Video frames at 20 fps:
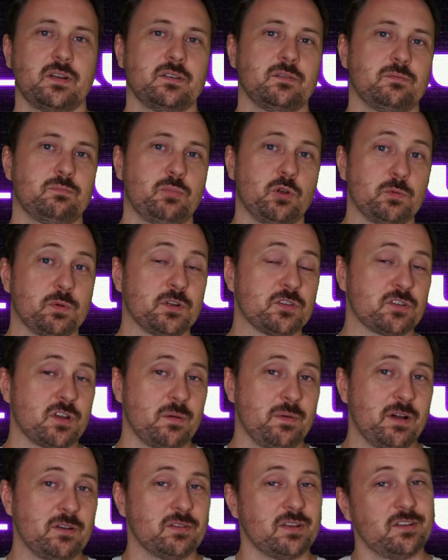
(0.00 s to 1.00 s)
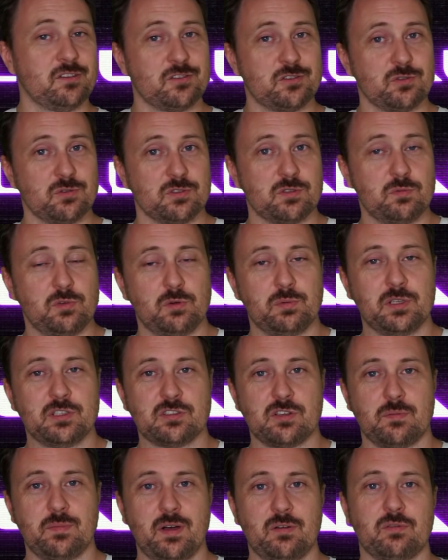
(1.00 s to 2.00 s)
blueprints come out, and as soon as the blueprints
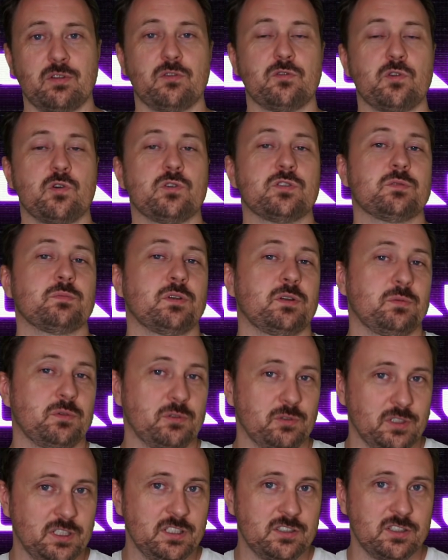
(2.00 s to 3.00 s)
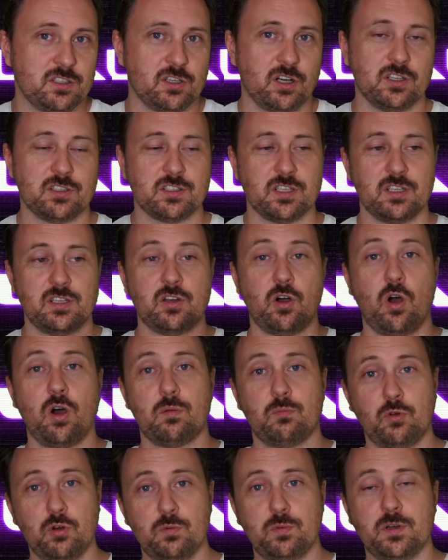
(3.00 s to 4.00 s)
come out, of course I'm going to be releasing content on
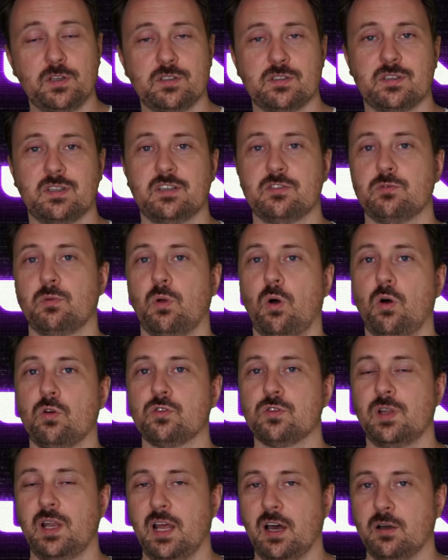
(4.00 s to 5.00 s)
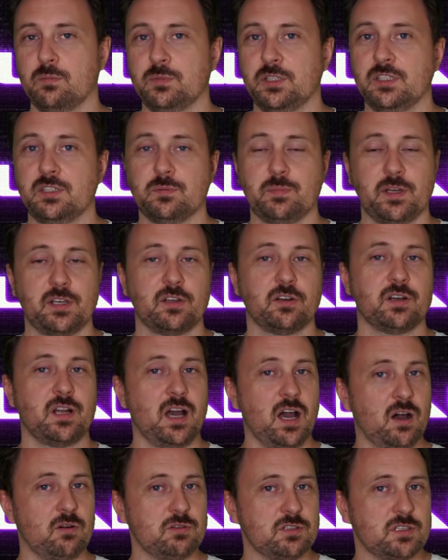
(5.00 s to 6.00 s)
blueprints. This will also allow me, depending on
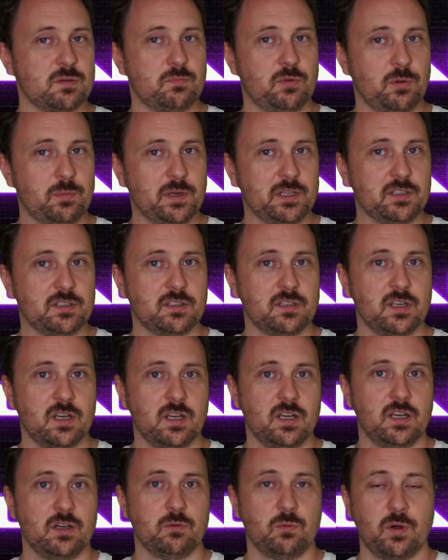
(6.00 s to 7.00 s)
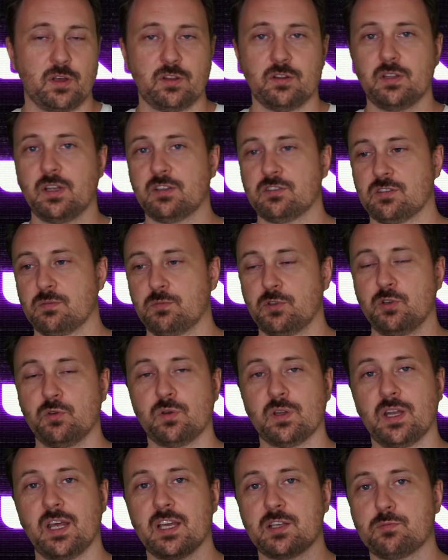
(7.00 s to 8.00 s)
how it's implemented, whether that's something you
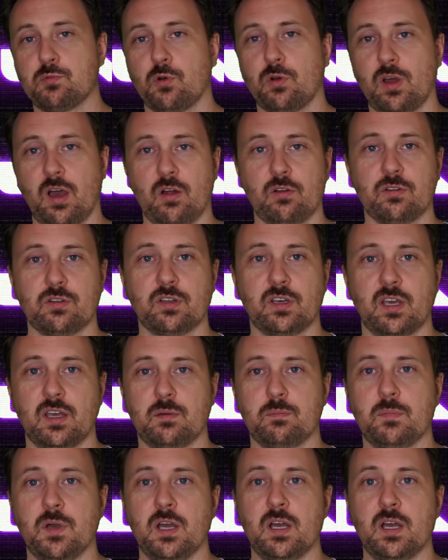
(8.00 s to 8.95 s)
can export out of the game,